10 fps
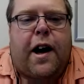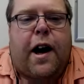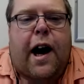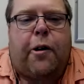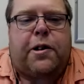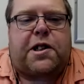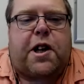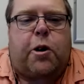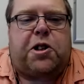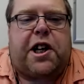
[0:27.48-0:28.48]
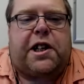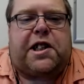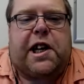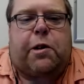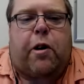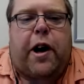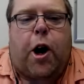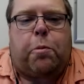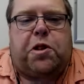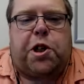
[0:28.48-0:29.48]
How has Coach Antigua
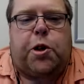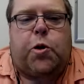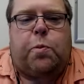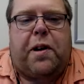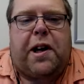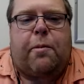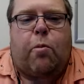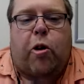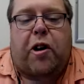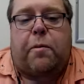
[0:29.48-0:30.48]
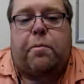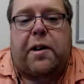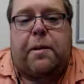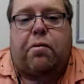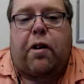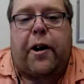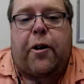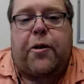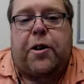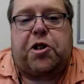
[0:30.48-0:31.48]
helped you be a more complete
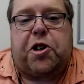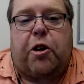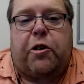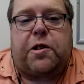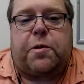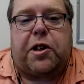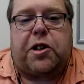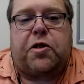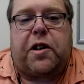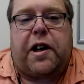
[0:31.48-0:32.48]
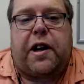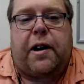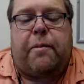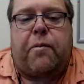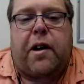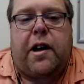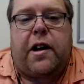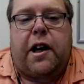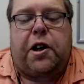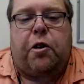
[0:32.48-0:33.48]
player this year, especially
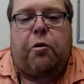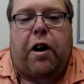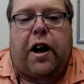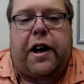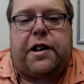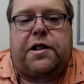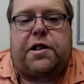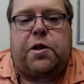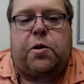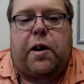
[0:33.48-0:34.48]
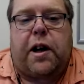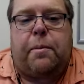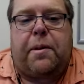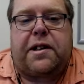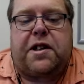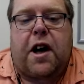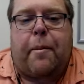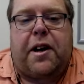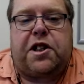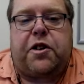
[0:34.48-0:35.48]
in your rise to be as
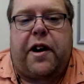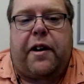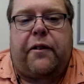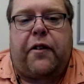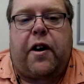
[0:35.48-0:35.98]
dominant as you have?